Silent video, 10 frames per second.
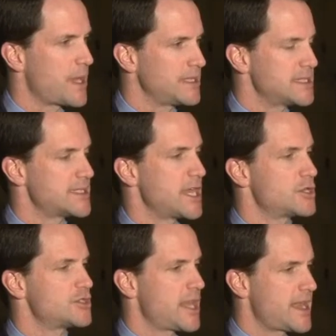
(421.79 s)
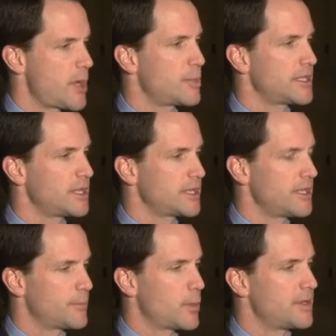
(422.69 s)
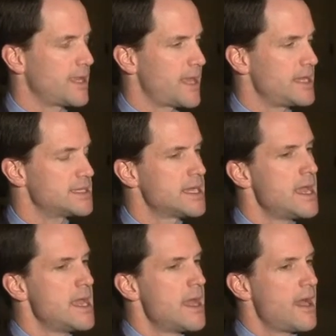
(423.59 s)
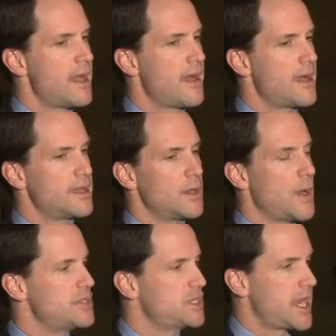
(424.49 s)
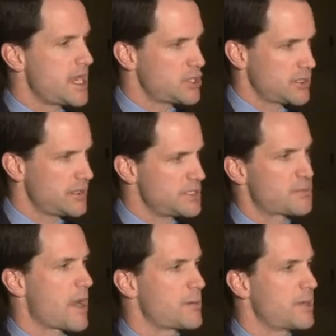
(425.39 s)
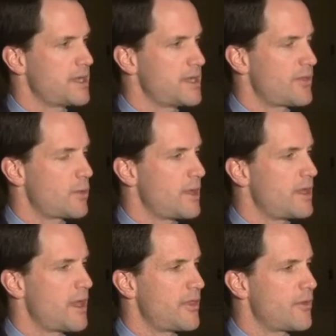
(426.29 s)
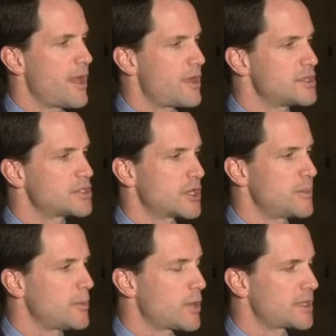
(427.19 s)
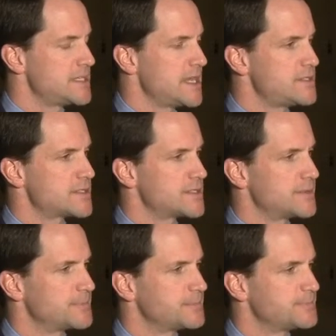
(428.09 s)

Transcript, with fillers: my list. They understand how politically important that is. Uh, you know, education is probably another one. Other areas are going to be more contentious. Is the